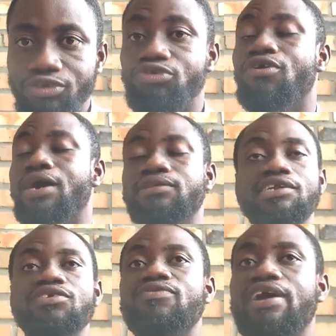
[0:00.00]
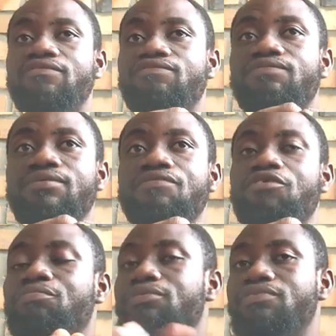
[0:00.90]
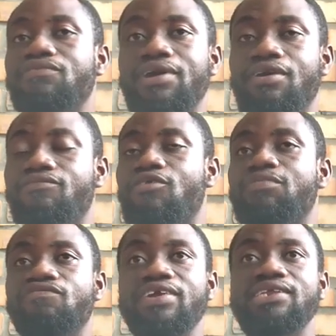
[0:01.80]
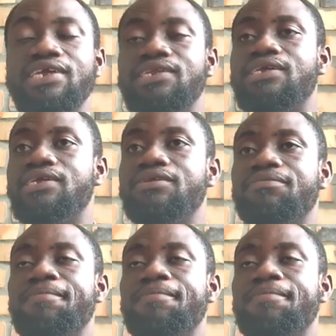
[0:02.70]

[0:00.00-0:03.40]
You know, Asante would have of course, prevented the